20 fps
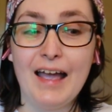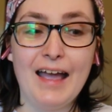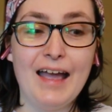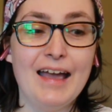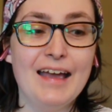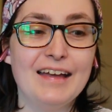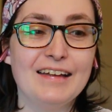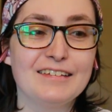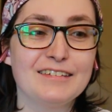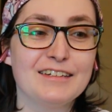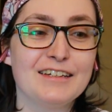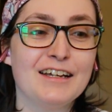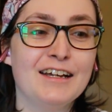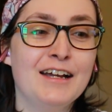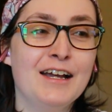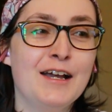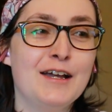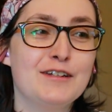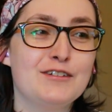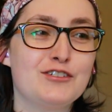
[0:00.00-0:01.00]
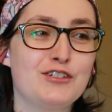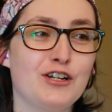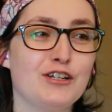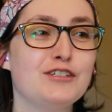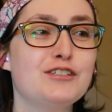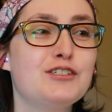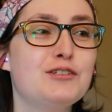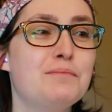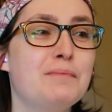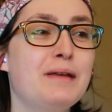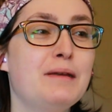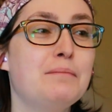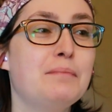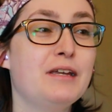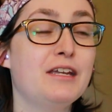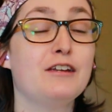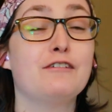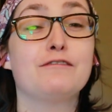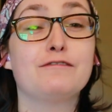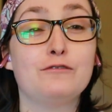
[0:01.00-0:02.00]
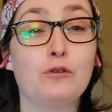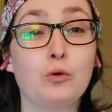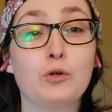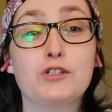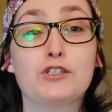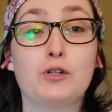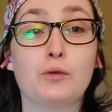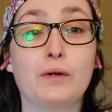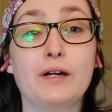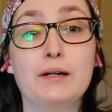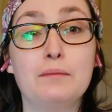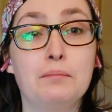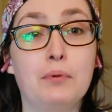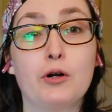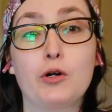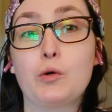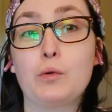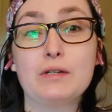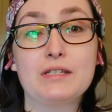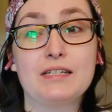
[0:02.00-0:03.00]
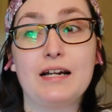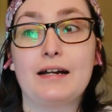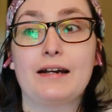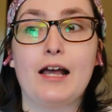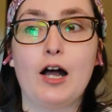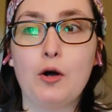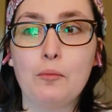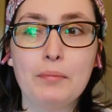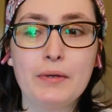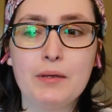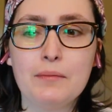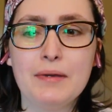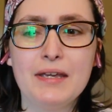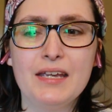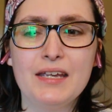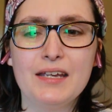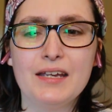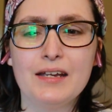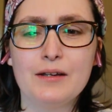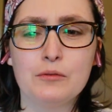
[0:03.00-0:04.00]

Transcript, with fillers: and just me being forced to read a book was not helping me.